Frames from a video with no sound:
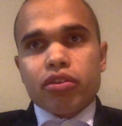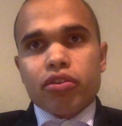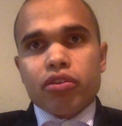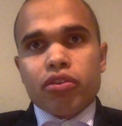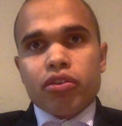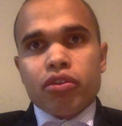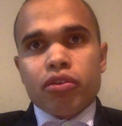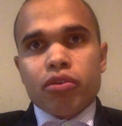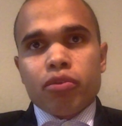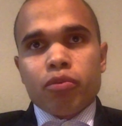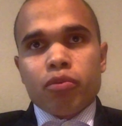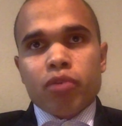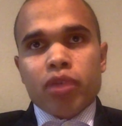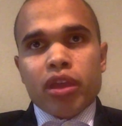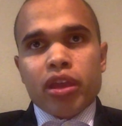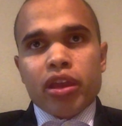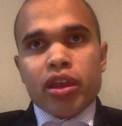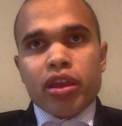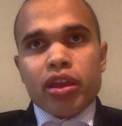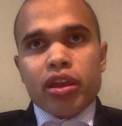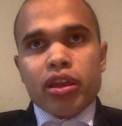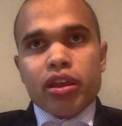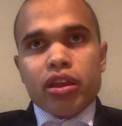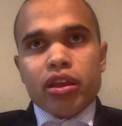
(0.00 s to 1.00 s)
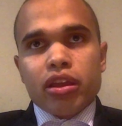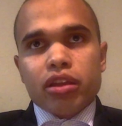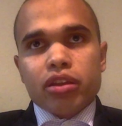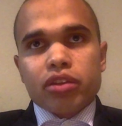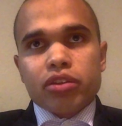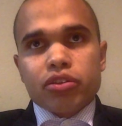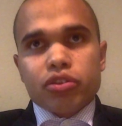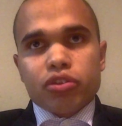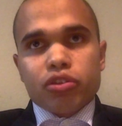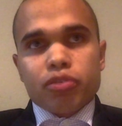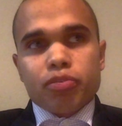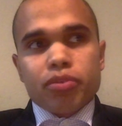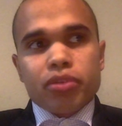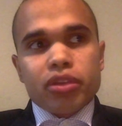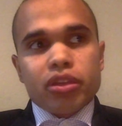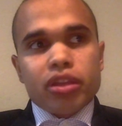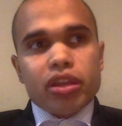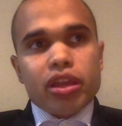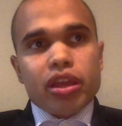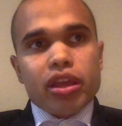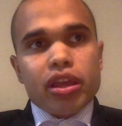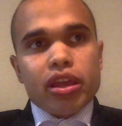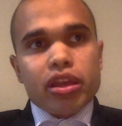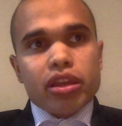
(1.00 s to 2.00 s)
the way serpent
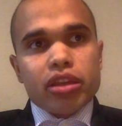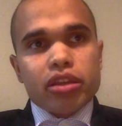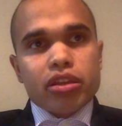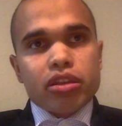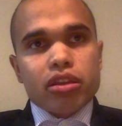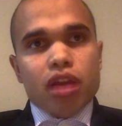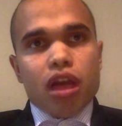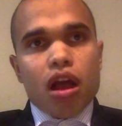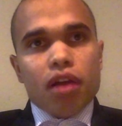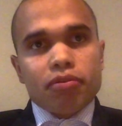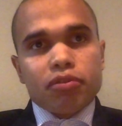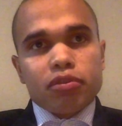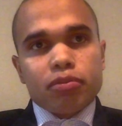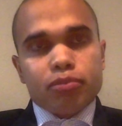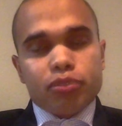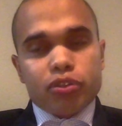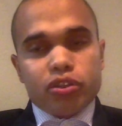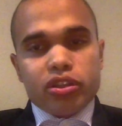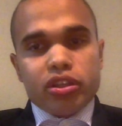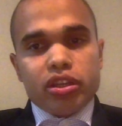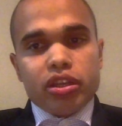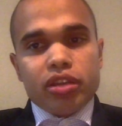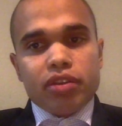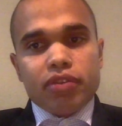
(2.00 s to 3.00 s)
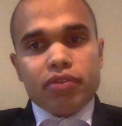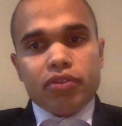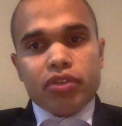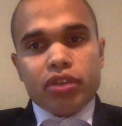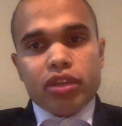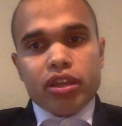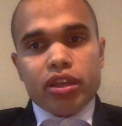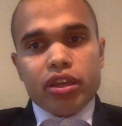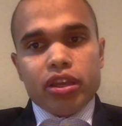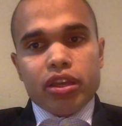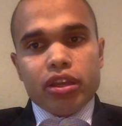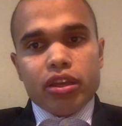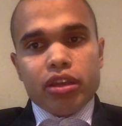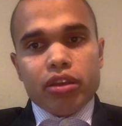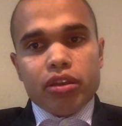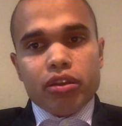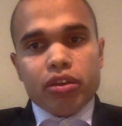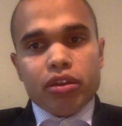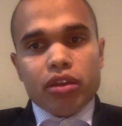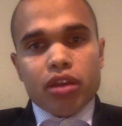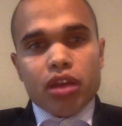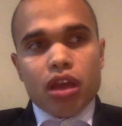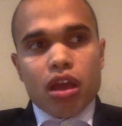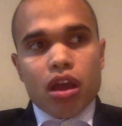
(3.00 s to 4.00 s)
is often perceived in
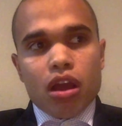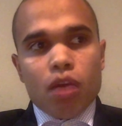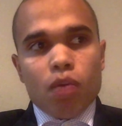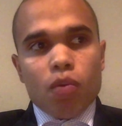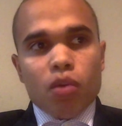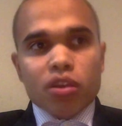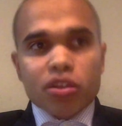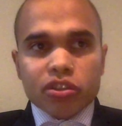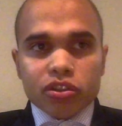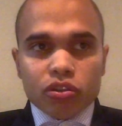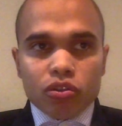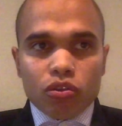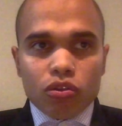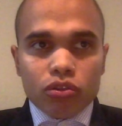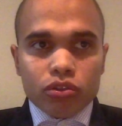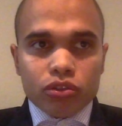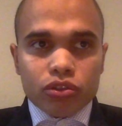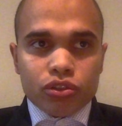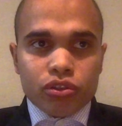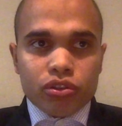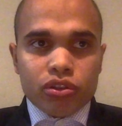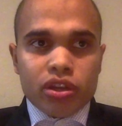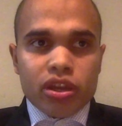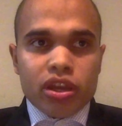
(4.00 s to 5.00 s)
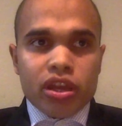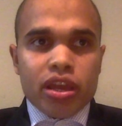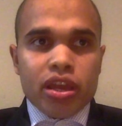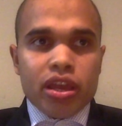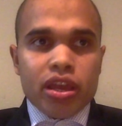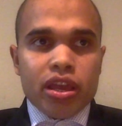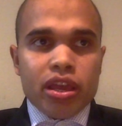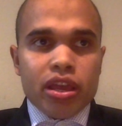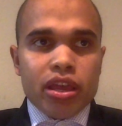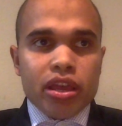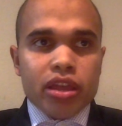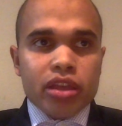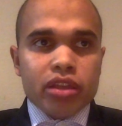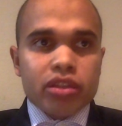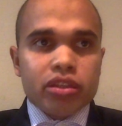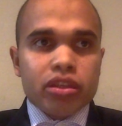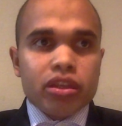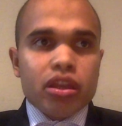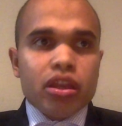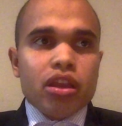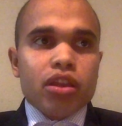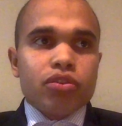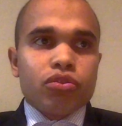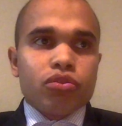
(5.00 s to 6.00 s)
Western culture is
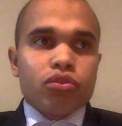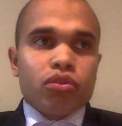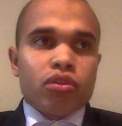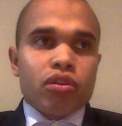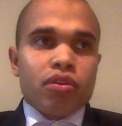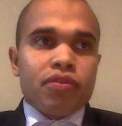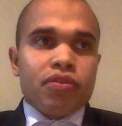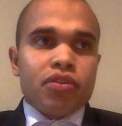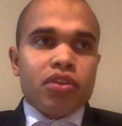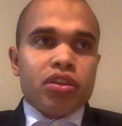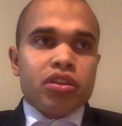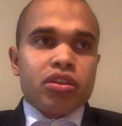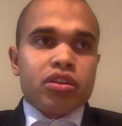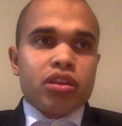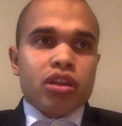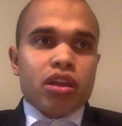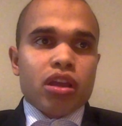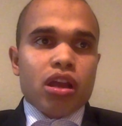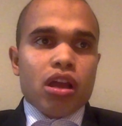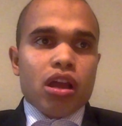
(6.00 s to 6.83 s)
sort of this